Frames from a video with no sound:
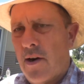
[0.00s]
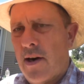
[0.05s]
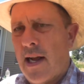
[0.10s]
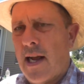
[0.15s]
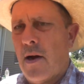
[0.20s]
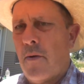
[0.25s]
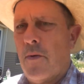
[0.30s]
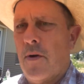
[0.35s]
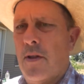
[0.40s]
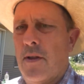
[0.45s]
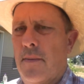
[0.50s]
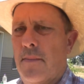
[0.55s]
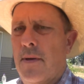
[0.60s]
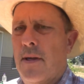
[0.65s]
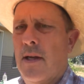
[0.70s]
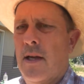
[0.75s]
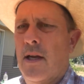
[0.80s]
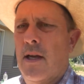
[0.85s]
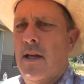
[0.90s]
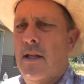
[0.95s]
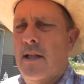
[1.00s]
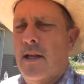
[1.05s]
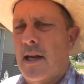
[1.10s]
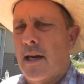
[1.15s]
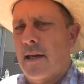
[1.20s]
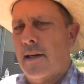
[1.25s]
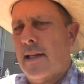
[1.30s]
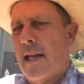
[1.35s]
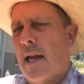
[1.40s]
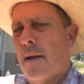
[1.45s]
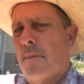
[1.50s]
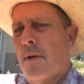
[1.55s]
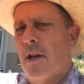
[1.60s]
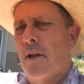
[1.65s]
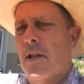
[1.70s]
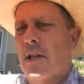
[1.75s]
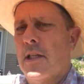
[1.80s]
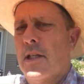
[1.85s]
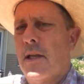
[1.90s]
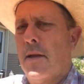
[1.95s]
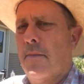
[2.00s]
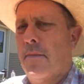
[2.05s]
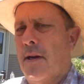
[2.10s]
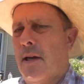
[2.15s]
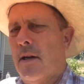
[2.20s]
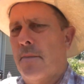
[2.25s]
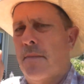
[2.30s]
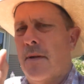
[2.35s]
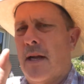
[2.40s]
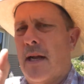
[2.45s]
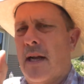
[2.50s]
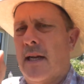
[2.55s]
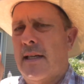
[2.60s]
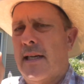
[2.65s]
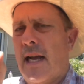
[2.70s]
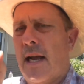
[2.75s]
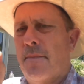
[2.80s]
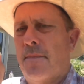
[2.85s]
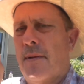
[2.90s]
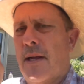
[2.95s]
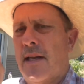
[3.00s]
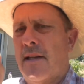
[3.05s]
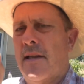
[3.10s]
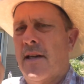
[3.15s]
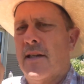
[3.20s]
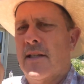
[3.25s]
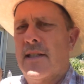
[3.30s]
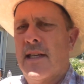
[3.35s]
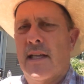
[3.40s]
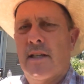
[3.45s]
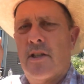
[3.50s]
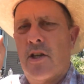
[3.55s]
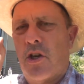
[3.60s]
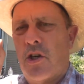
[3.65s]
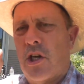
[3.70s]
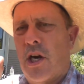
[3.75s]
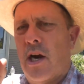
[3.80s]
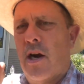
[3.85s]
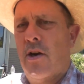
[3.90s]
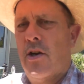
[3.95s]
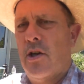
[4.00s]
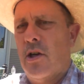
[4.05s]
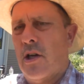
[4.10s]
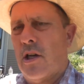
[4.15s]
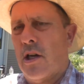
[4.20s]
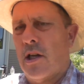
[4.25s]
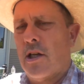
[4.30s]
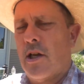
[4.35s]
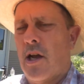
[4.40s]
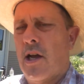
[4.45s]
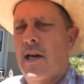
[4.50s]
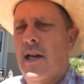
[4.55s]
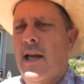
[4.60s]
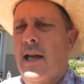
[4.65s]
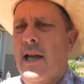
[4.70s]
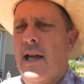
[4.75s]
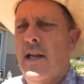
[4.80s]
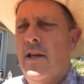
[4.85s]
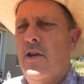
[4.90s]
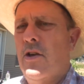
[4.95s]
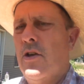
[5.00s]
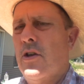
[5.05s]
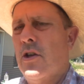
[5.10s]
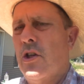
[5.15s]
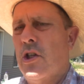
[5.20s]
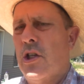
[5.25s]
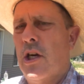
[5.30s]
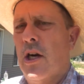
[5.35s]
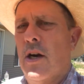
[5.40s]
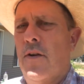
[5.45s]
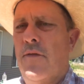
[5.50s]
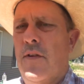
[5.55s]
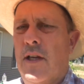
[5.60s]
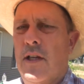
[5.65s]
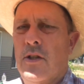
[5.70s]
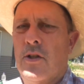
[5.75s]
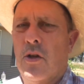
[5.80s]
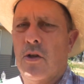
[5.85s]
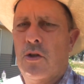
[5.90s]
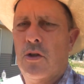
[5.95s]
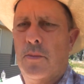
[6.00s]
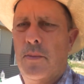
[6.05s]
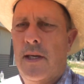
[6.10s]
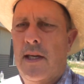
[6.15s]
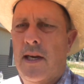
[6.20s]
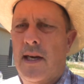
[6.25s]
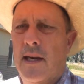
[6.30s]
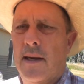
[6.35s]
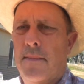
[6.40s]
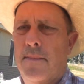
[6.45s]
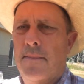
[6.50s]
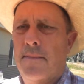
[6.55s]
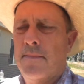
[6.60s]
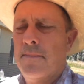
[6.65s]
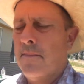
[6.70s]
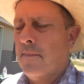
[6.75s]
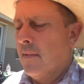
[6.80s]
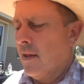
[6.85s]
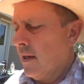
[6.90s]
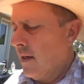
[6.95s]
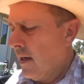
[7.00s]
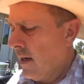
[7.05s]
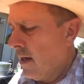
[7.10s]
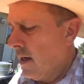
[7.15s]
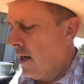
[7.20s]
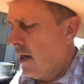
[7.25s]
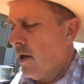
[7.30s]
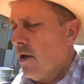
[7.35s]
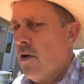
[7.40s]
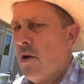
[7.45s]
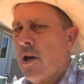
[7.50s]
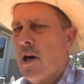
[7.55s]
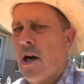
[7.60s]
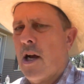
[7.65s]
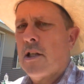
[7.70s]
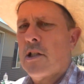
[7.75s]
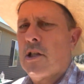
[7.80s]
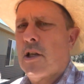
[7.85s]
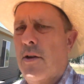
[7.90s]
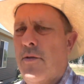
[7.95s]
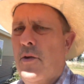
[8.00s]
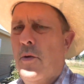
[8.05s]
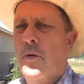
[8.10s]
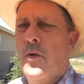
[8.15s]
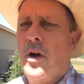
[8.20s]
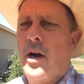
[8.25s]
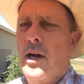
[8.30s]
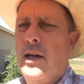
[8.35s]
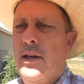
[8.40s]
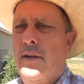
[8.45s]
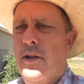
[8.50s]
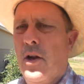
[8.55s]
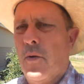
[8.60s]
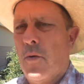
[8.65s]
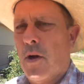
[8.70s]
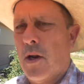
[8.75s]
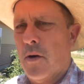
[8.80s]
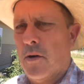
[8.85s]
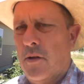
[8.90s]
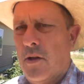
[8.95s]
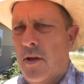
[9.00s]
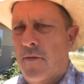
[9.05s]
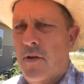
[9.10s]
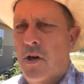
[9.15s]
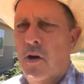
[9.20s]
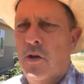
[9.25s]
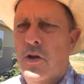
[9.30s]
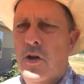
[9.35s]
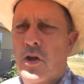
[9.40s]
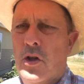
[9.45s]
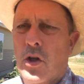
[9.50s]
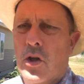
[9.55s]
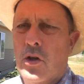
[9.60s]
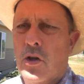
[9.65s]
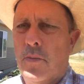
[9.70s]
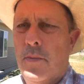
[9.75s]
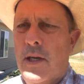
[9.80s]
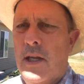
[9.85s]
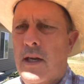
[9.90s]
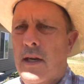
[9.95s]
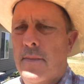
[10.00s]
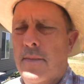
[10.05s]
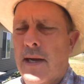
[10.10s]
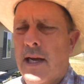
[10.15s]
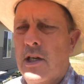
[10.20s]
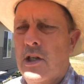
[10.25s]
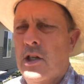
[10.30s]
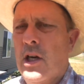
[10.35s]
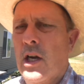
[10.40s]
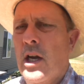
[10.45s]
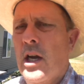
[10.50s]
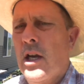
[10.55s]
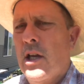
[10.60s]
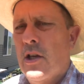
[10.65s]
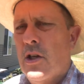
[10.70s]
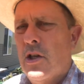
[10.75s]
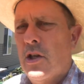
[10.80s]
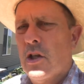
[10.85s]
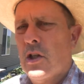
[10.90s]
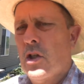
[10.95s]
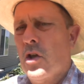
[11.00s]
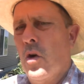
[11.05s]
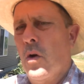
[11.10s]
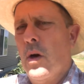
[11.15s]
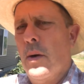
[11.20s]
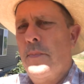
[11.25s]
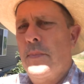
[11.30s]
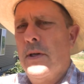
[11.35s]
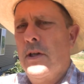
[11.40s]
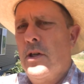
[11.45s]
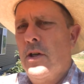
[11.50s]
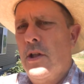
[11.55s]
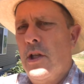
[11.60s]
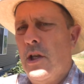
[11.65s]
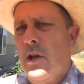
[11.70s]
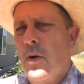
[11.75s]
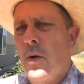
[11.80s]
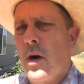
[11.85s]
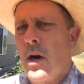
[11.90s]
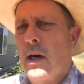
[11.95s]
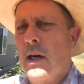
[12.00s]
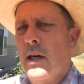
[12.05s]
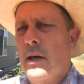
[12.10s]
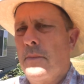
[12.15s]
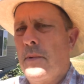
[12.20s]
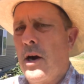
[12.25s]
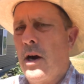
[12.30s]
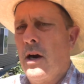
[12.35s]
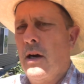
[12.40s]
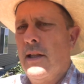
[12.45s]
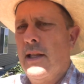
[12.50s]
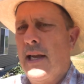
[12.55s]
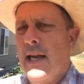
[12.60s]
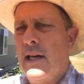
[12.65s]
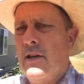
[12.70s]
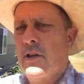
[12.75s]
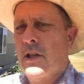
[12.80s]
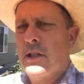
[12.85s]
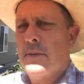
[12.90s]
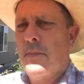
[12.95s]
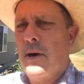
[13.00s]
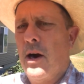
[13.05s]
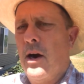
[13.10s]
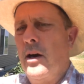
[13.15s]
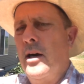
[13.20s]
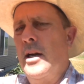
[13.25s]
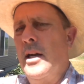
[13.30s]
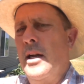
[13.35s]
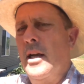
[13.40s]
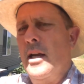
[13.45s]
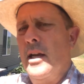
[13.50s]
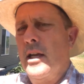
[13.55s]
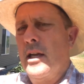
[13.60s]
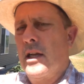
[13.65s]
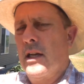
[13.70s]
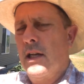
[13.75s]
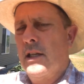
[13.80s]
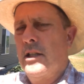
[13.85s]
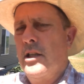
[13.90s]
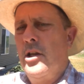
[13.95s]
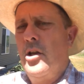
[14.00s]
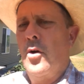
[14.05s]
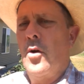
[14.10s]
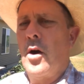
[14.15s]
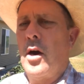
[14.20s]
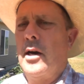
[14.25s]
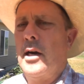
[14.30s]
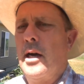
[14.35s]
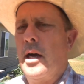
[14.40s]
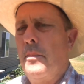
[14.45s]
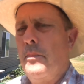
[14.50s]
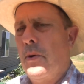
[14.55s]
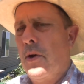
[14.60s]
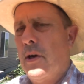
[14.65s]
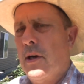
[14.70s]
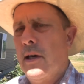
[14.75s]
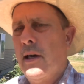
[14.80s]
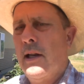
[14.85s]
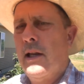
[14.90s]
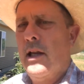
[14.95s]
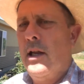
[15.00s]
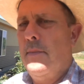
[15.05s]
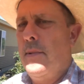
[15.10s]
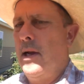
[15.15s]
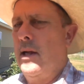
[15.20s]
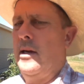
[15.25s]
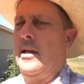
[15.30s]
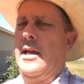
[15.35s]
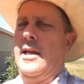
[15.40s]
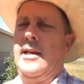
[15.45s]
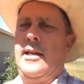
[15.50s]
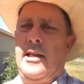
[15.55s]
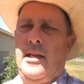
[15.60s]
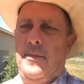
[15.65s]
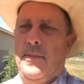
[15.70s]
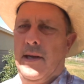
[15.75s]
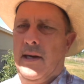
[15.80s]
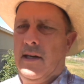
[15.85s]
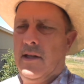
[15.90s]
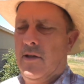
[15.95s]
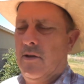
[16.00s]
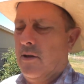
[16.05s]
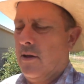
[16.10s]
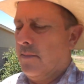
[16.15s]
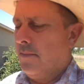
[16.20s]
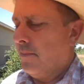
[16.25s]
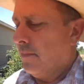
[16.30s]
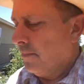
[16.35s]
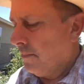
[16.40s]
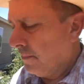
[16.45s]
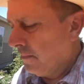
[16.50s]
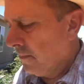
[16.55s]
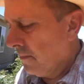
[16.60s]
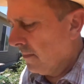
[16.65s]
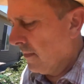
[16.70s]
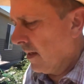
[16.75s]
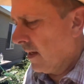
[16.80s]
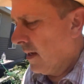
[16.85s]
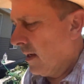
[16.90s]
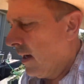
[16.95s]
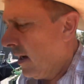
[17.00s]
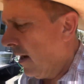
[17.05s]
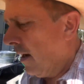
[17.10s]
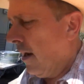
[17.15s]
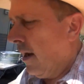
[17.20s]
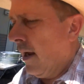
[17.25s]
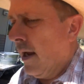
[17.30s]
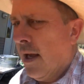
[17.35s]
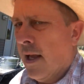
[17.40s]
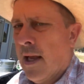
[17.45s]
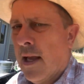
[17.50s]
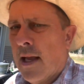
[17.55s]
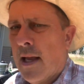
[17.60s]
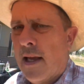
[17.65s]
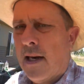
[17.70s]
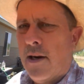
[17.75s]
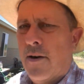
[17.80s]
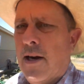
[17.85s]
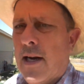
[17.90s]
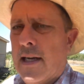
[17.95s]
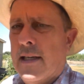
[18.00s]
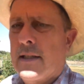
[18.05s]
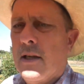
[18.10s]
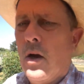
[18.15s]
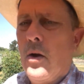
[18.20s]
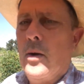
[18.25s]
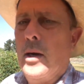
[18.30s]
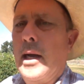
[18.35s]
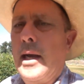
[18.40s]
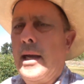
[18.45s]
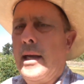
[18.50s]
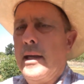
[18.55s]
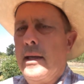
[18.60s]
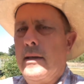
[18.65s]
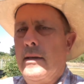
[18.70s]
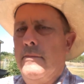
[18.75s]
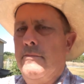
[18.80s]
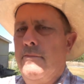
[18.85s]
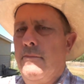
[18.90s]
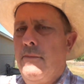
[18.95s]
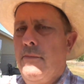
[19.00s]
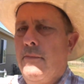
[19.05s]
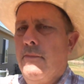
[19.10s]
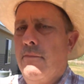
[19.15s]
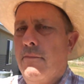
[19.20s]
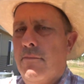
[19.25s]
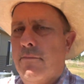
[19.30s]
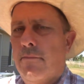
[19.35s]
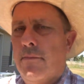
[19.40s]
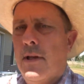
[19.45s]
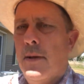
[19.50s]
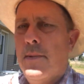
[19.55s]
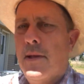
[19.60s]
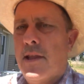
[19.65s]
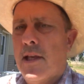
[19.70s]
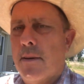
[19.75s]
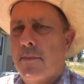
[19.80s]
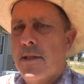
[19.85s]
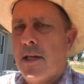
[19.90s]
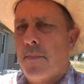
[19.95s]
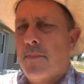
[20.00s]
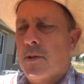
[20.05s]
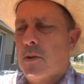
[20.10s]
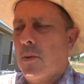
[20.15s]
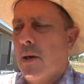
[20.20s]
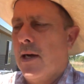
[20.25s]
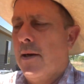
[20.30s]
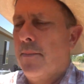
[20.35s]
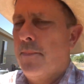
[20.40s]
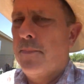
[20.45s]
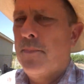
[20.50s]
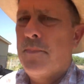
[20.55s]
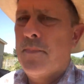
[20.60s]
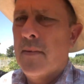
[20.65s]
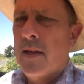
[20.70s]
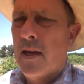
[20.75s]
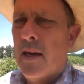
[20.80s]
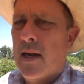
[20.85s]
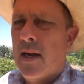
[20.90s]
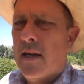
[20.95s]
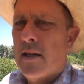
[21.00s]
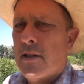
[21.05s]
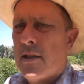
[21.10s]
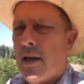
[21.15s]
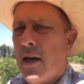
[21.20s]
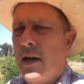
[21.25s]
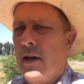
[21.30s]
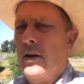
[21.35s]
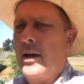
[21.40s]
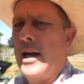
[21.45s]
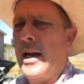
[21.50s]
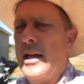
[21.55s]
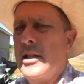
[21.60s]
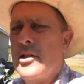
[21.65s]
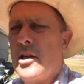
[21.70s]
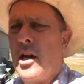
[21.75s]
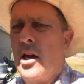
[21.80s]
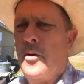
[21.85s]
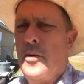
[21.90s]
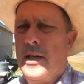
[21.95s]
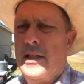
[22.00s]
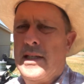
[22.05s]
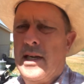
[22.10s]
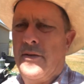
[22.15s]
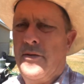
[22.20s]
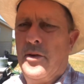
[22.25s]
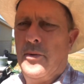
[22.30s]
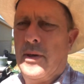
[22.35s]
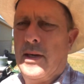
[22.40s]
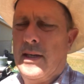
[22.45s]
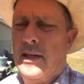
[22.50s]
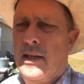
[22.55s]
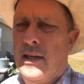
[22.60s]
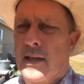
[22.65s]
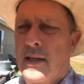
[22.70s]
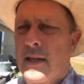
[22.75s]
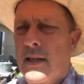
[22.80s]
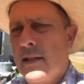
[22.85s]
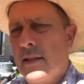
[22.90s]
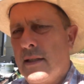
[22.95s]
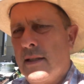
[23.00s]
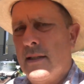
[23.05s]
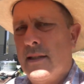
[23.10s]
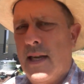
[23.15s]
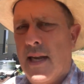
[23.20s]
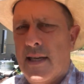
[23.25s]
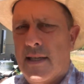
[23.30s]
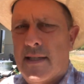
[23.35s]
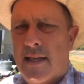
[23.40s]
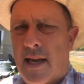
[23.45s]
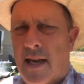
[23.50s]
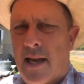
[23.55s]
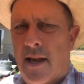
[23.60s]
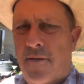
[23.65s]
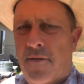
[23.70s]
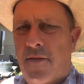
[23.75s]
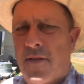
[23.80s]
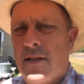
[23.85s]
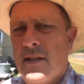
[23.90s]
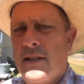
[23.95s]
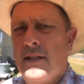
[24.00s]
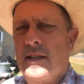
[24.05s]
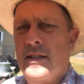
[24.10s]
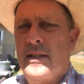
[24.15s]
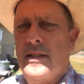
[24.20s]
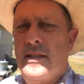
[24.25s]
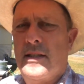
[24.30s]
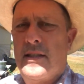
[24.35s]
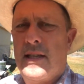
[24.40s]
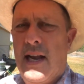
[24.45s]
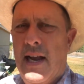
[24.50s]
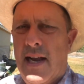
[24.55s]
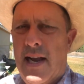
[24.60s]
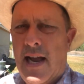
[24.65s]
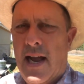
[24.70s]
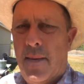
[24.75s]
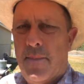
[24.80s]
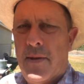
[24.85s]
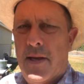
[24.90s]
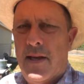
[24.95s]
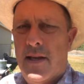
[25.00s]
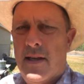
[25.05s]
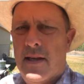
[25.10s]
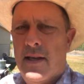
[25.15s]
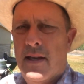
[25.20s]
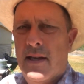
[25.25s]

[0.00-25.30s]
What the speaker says: it out with them. Down below there's a little tab button that says share. You can click on it and you can share it via social media. You can also, if you if you don't do social media much, you can just go up into the URL bar, the address bar, click the URL, put it in an email, and email it to them. Anyways, and give me thumbs up as well. So as always, everyone, stay safe, stay happy,